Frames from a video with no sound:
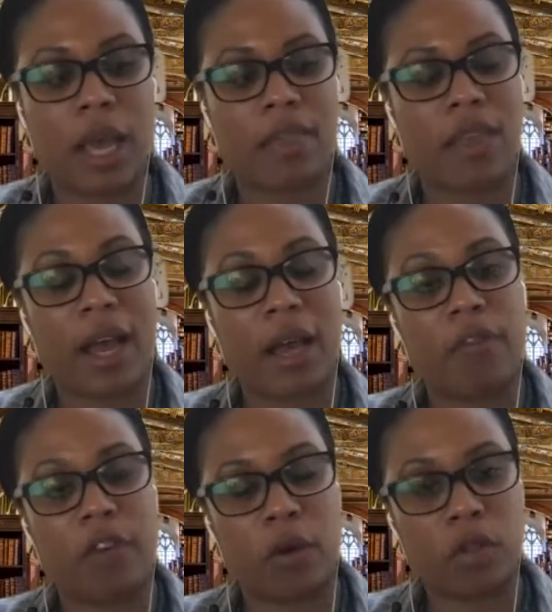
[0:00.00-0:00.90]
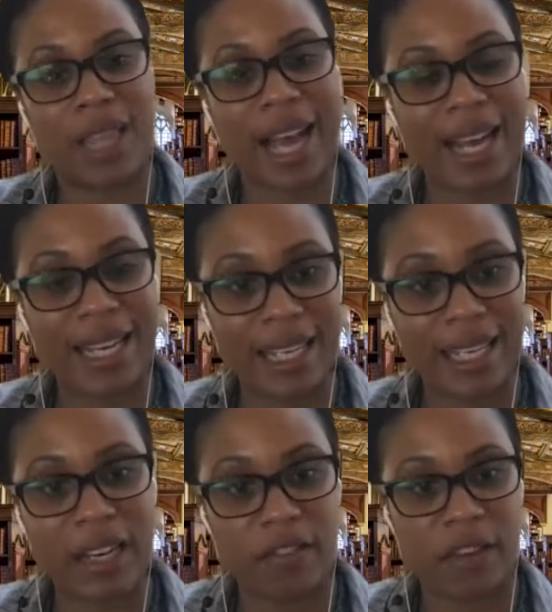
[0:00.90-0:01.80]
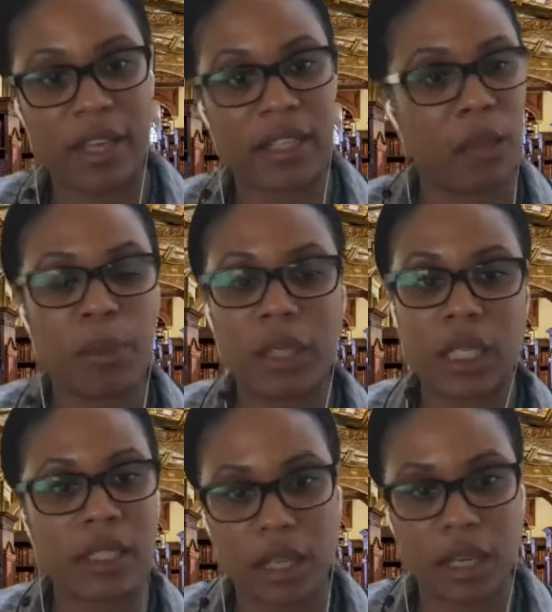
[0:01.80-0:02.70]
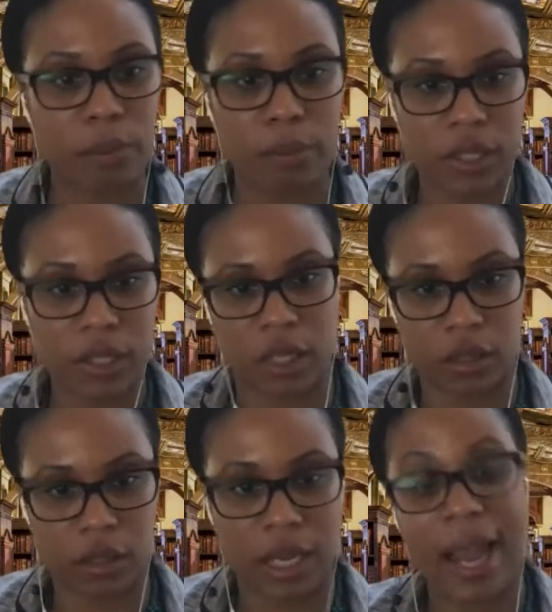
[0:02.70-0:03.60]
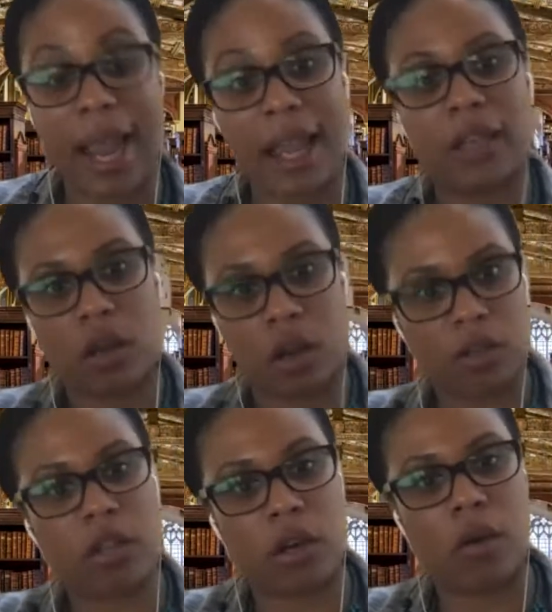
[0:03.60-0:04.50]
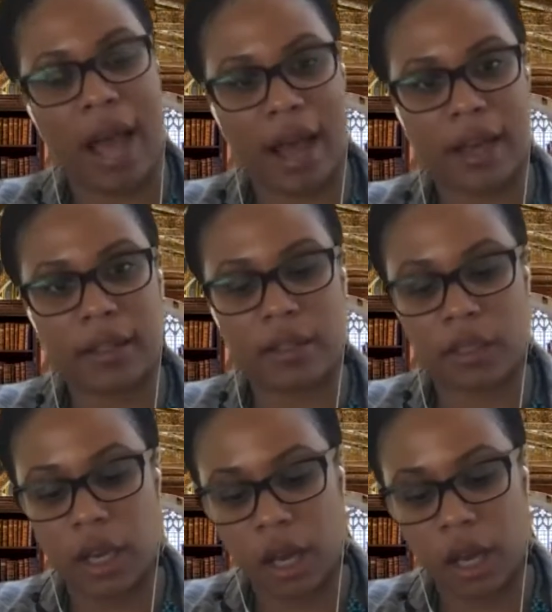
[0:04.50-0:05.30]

that folks with IDD face in policing and prisons, and also as